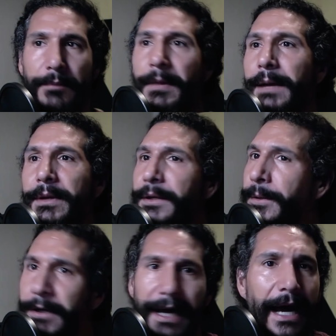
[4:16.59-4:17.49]
Maybe
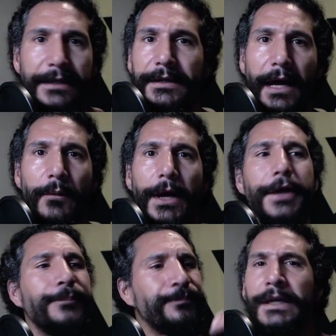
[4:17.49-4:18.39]
acting that
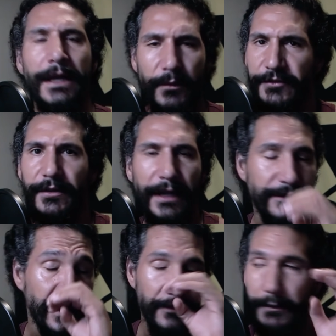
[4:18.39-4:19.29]
way, it would still
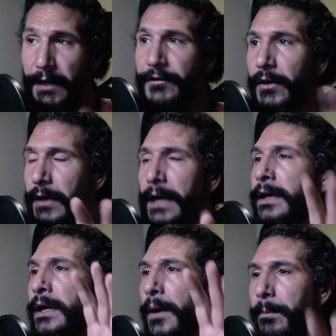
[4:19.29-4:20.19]
escalate, whatever. Okay.
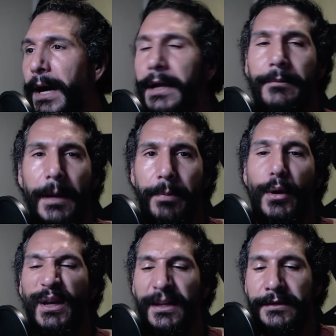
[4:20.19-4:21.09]
But my
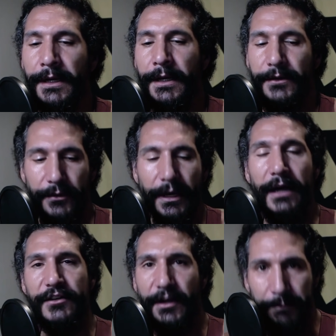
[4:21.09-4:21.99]
point is do
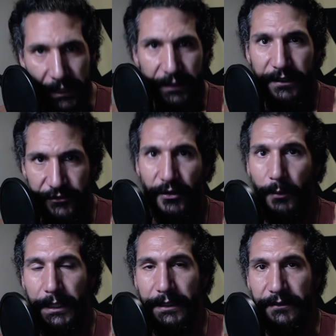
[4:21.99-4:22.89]
not immediately show
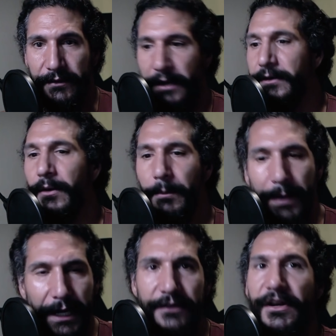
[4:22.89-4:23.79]
weakness. All right. Don't
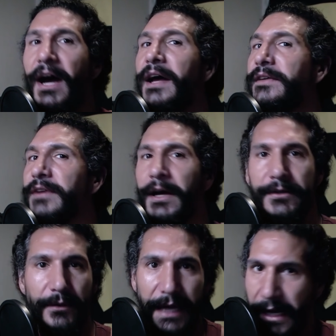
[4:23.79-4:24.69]
apologize.
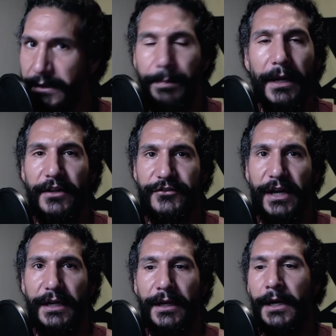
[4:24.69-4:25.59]
Don't act
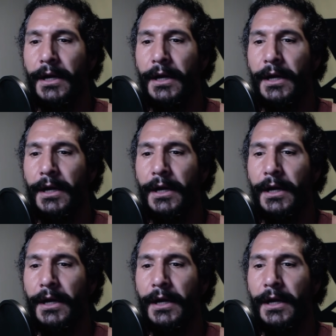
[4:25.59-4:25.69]
apologetic.